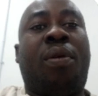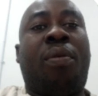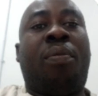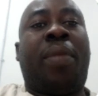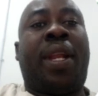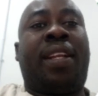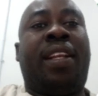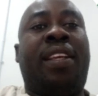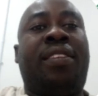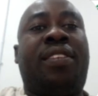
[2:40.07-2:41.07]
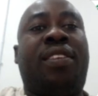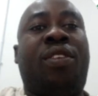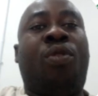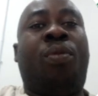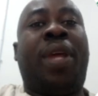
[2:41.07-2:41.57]
but at least
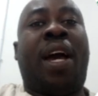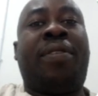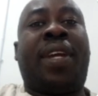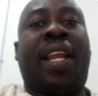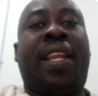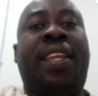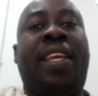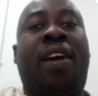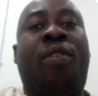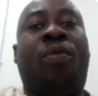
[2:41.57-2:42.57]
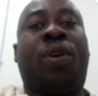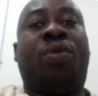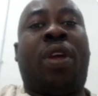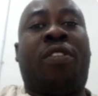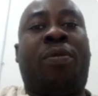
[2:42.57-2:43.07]
you'll be having an idea of what to
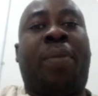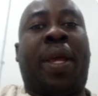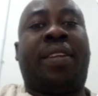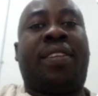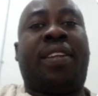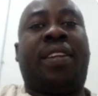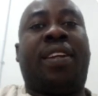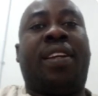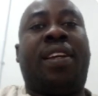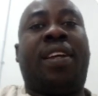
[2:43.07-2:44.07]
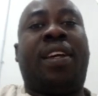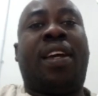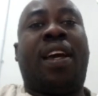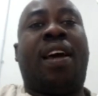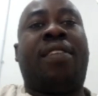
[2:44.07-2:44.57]
expect
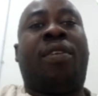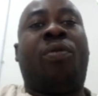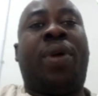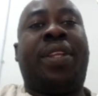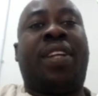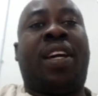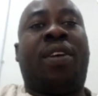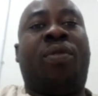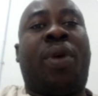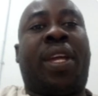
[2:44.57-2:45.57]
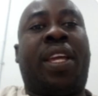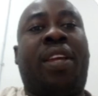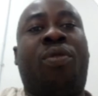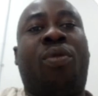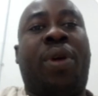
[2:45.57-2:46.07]
as a waiter working in
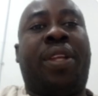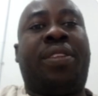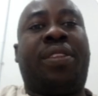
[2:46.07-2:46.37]
Kuwait.